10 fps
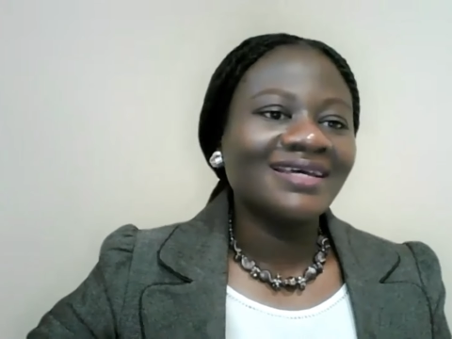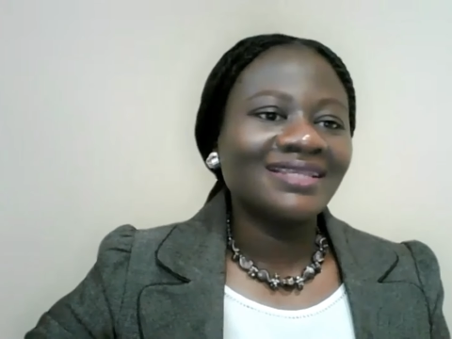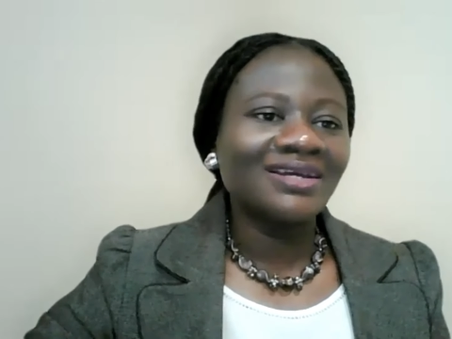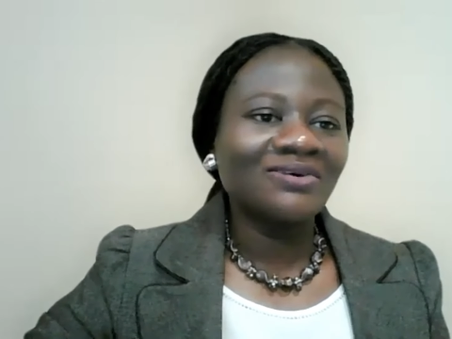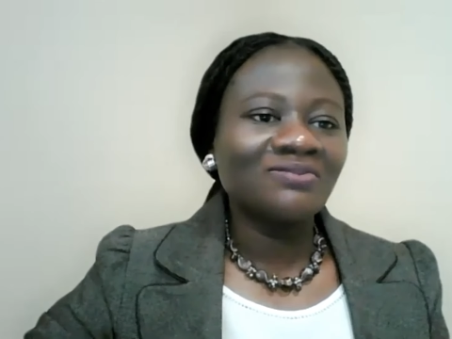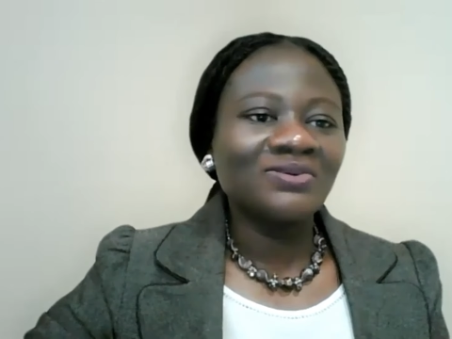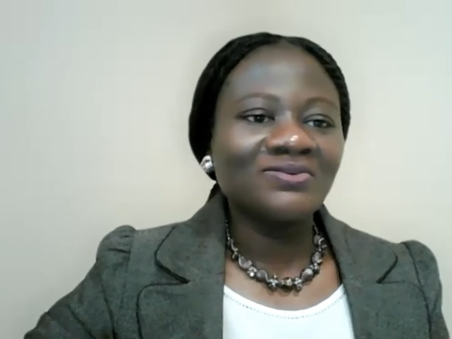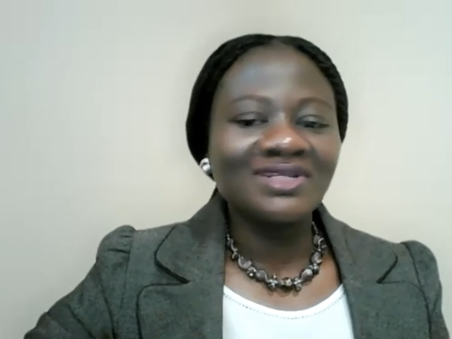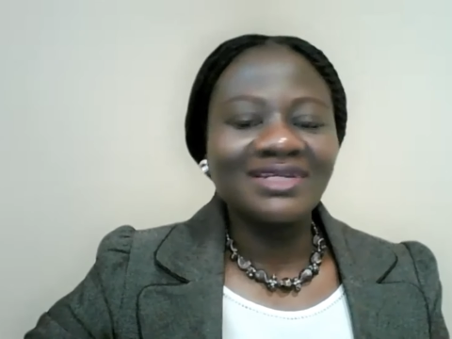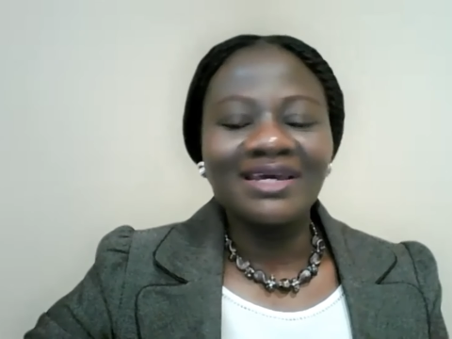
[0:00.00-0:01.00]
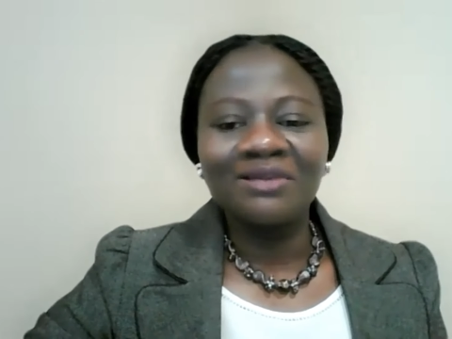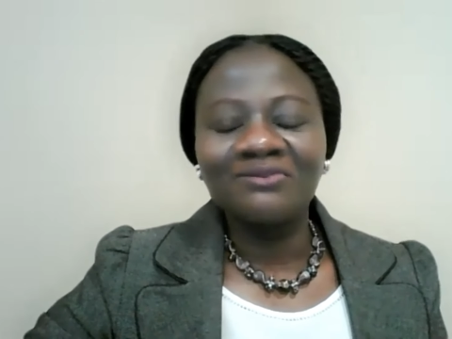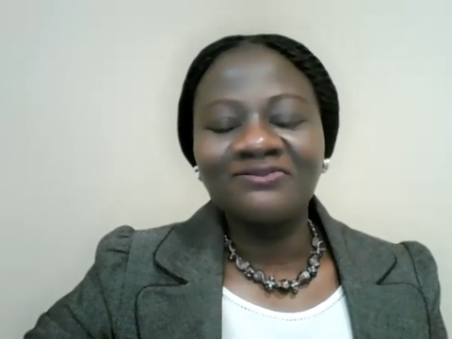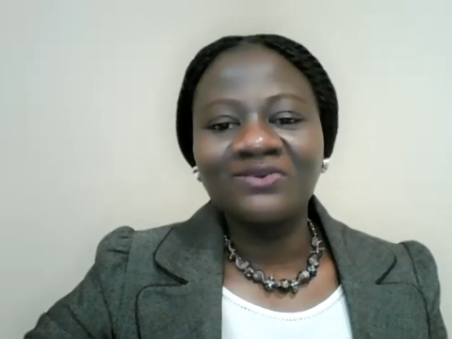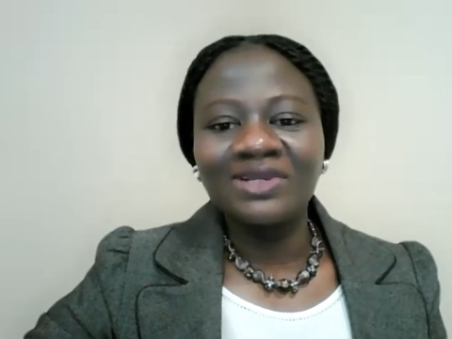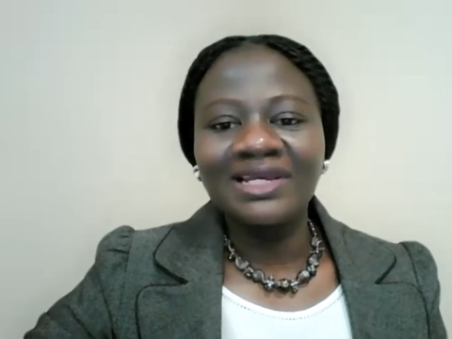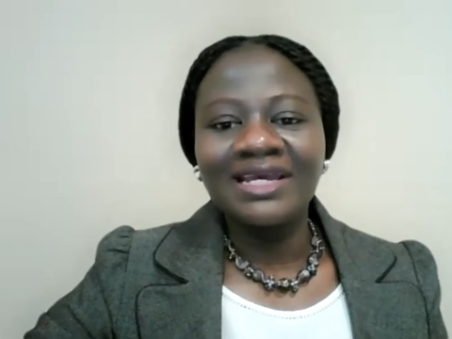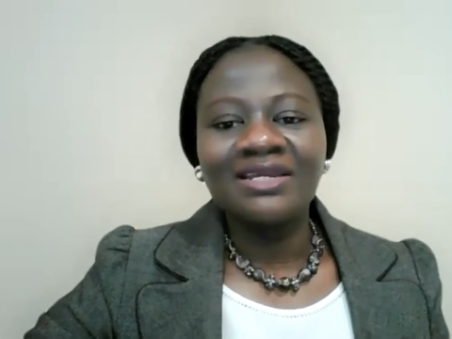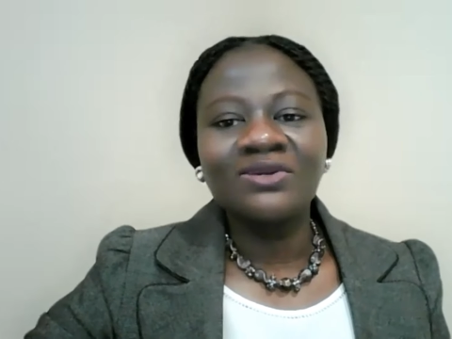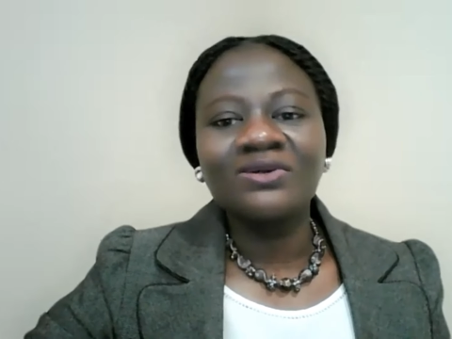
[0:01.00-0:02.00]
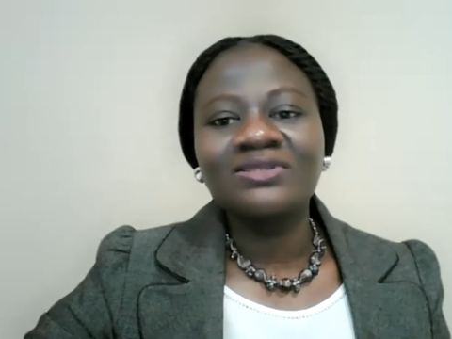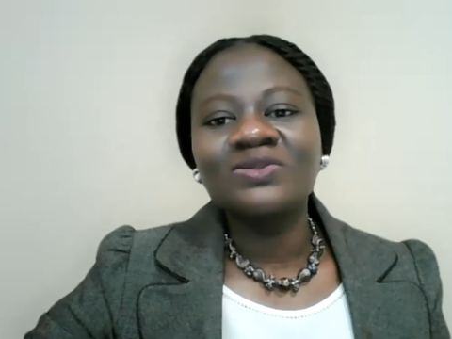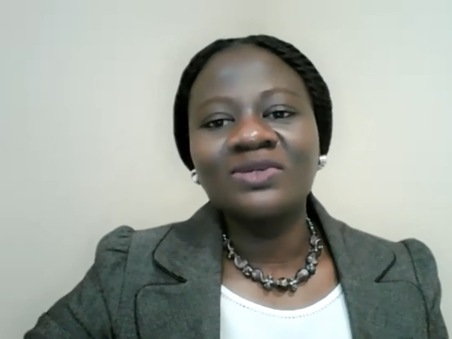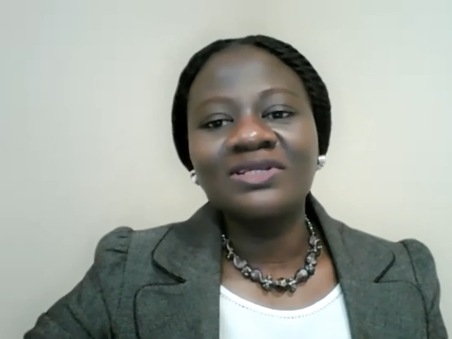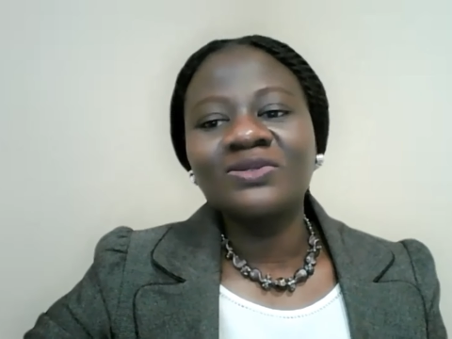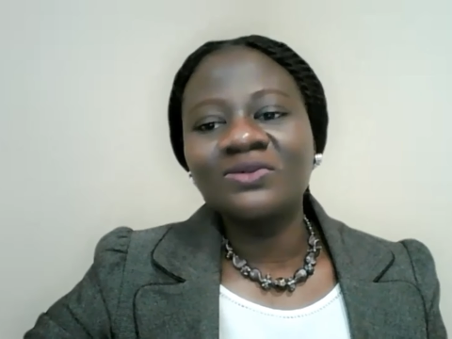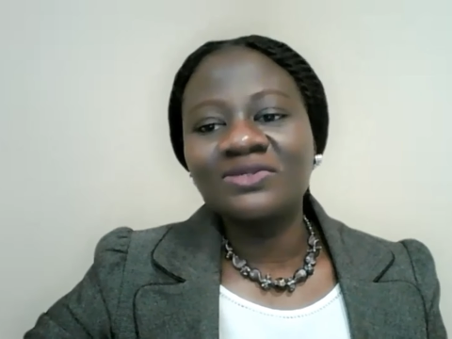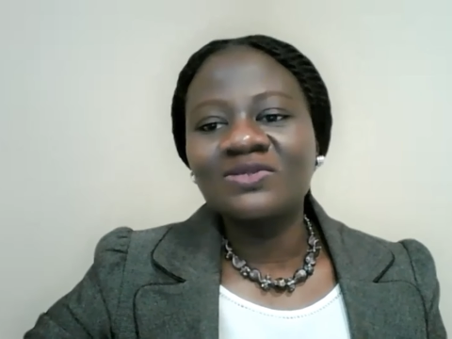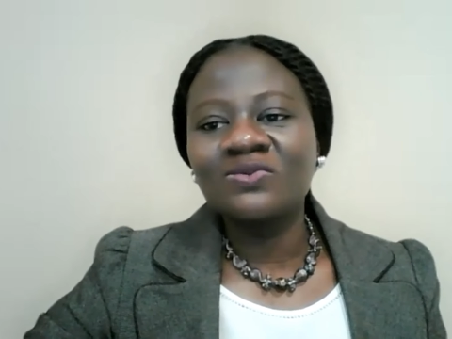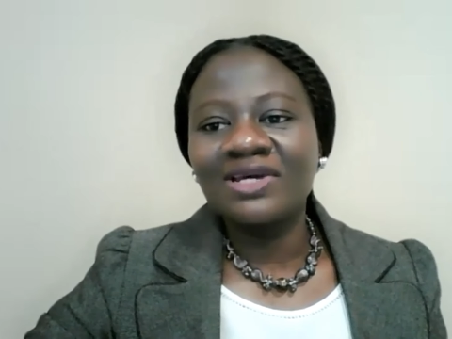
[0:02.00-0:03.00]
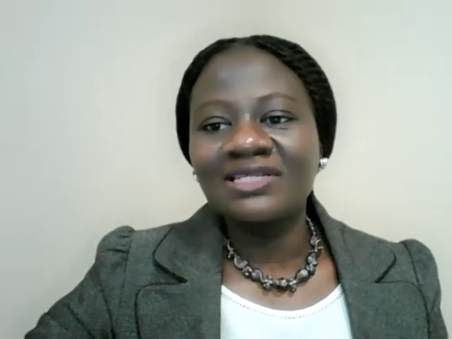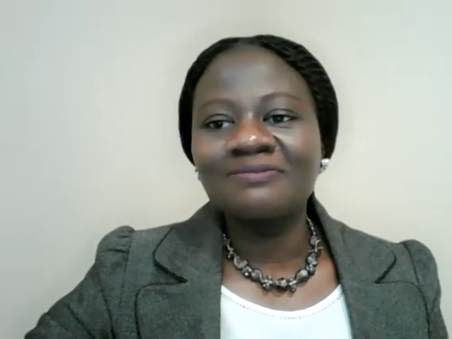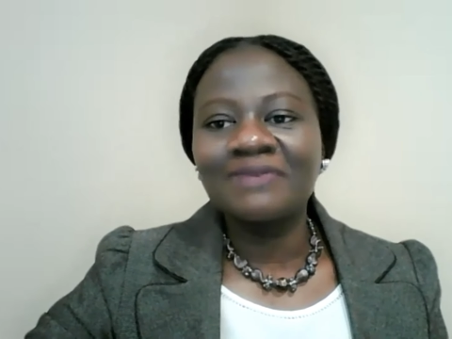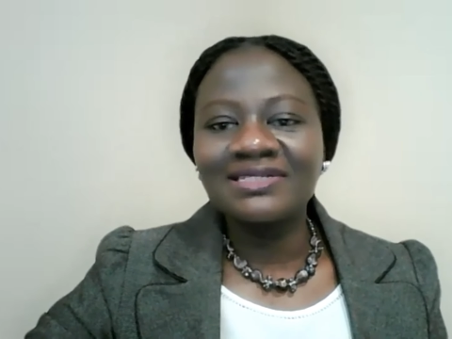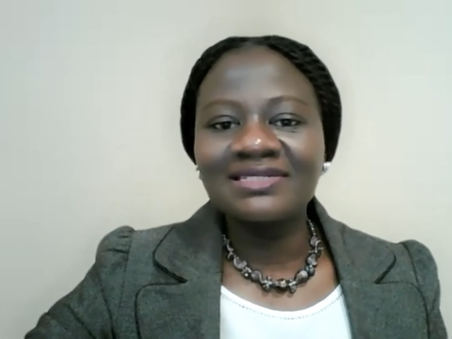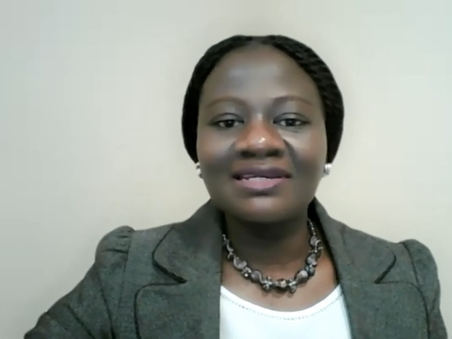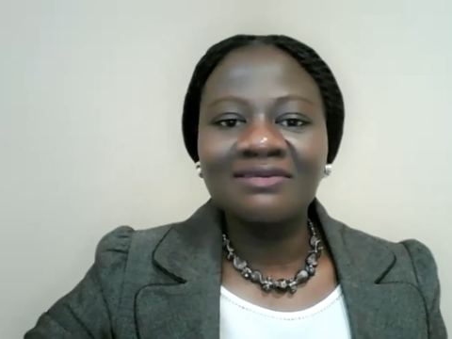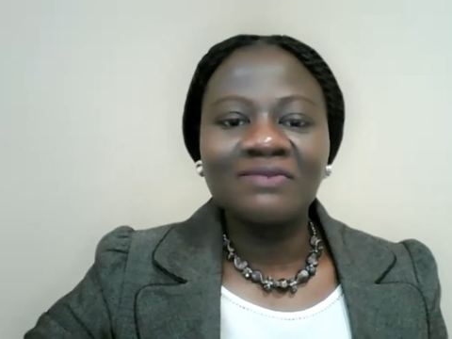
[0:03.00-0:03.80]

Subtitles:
That would be really helpful. Not only those who are expecting,